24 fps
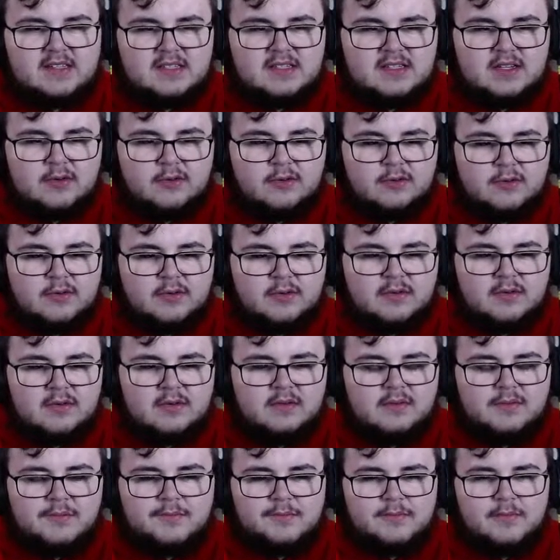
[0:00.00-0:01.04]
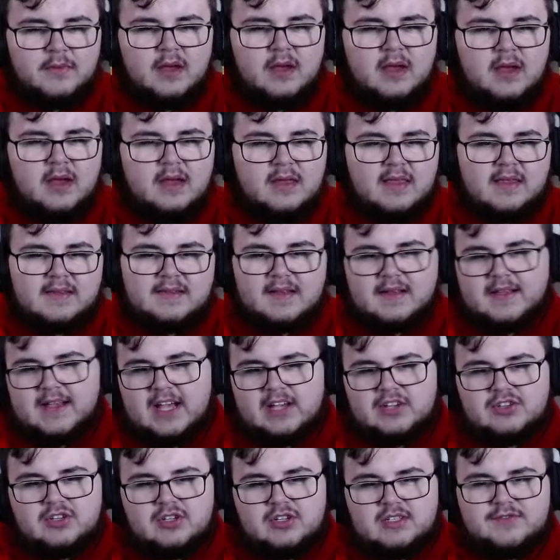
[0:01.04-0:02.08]
so that's not
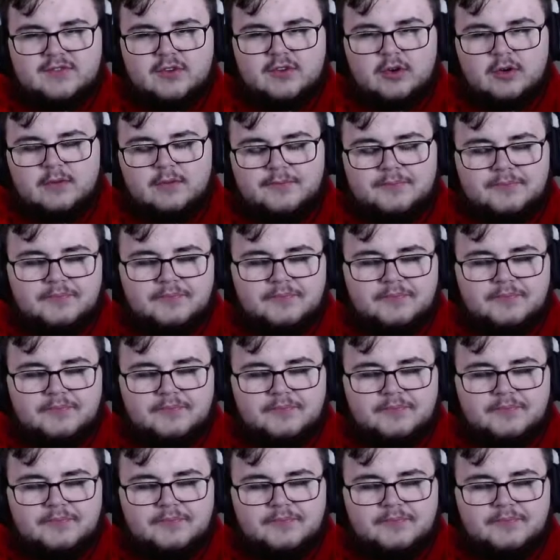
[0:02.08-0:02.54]
Gastrodon's fault.